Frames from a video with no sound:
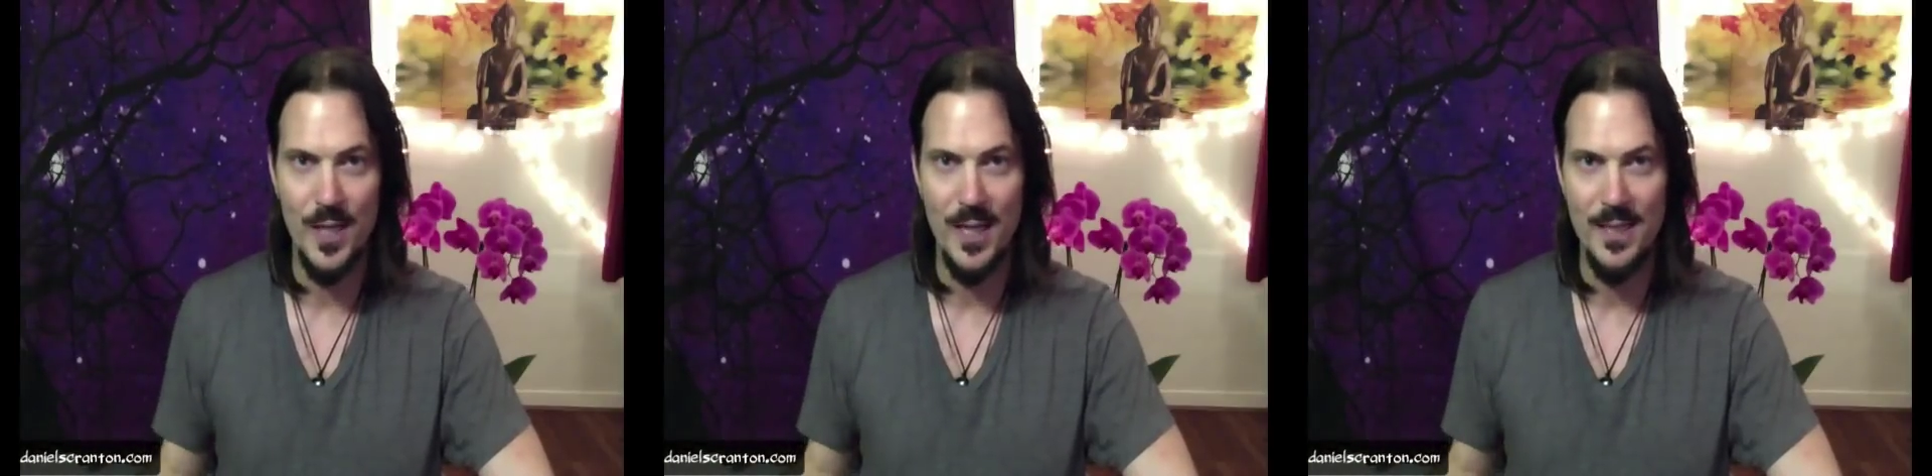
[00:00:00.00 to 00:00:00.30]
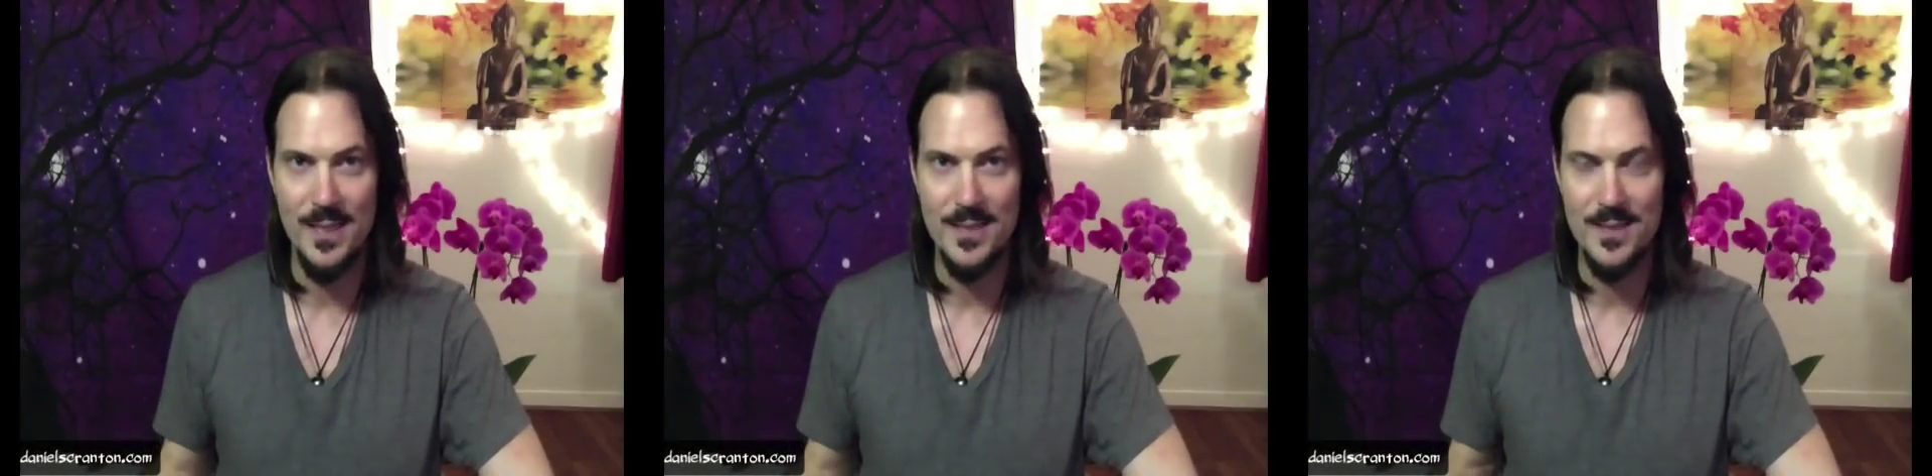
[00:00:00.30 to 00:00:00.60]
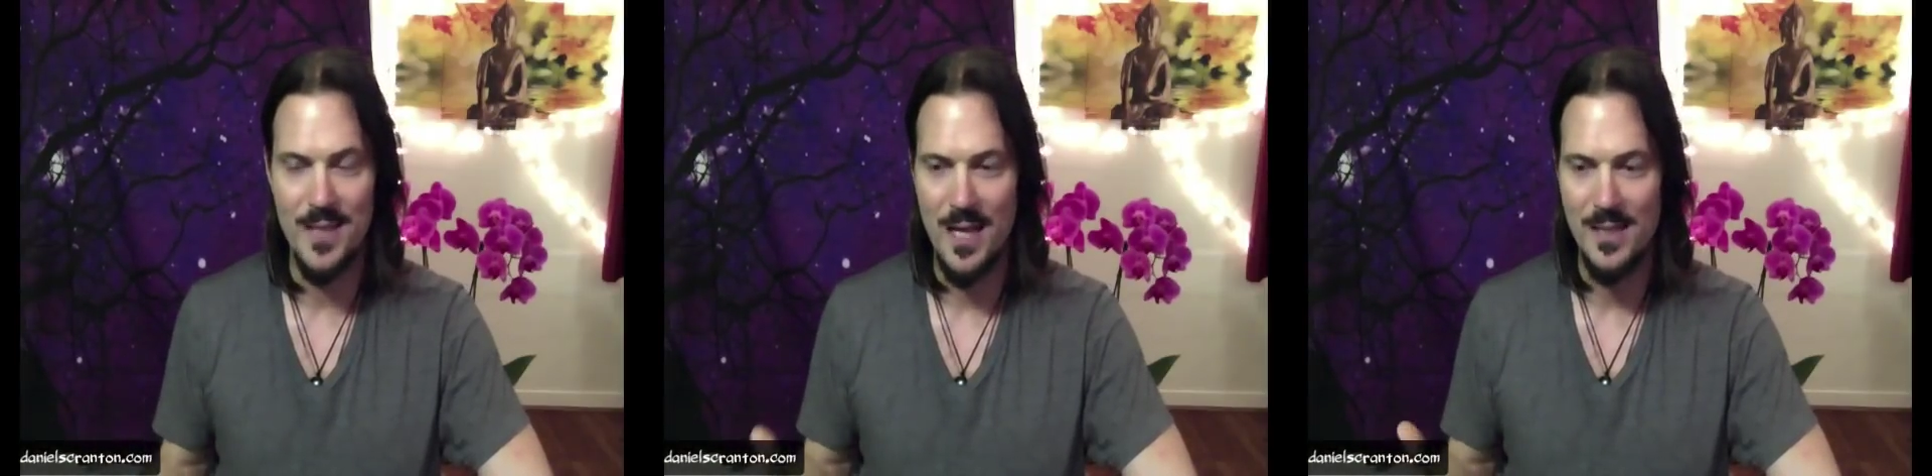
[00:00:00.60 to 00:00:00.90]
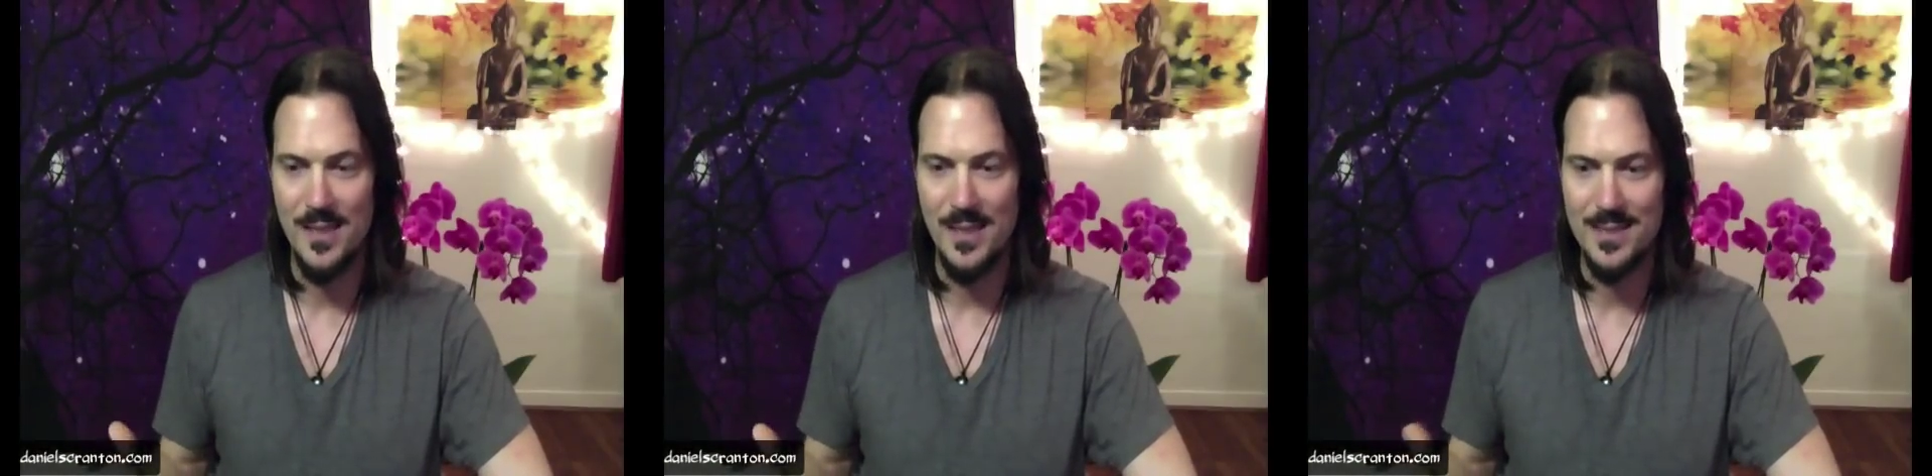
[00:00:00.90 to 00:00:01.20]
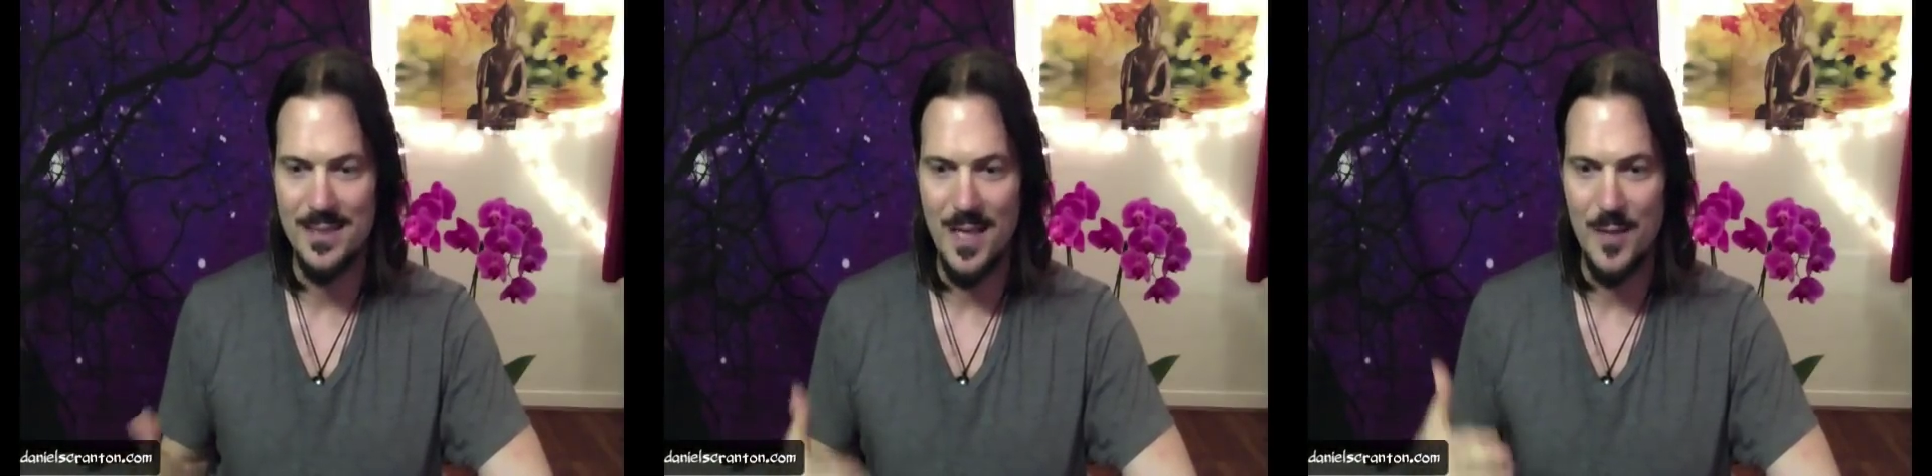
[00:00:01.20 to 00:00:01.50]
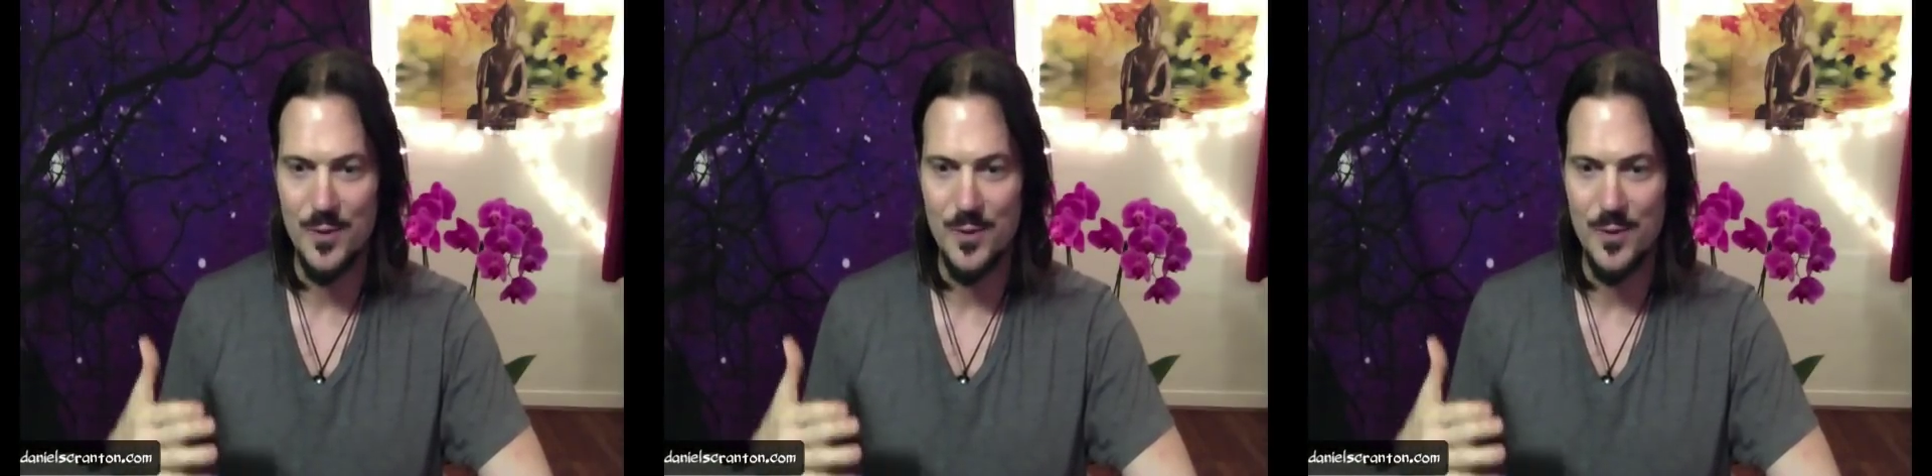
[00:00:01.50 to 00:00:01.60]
and it's not it's not